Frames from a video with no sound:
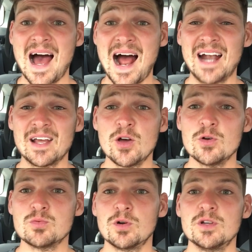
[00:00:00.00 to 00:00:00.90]
and I
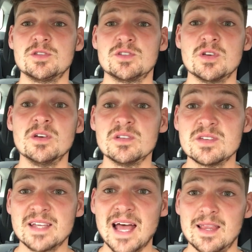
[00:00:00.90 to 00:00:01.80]
always wanted to
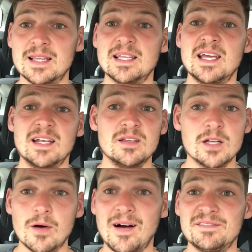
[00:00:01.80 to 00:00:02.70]
get the lean, you
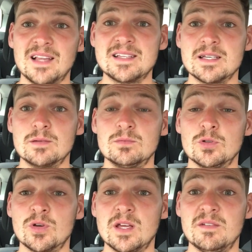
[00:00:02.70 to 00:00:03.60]
know, athletic
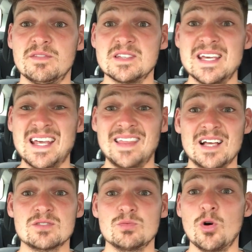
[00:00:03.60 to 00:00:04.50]
looking physique.
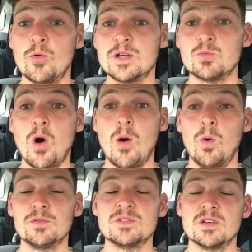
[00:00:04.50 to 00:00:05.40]
That's always what I
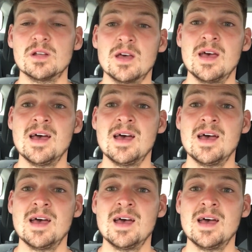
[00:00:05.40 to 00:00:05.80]
wanted.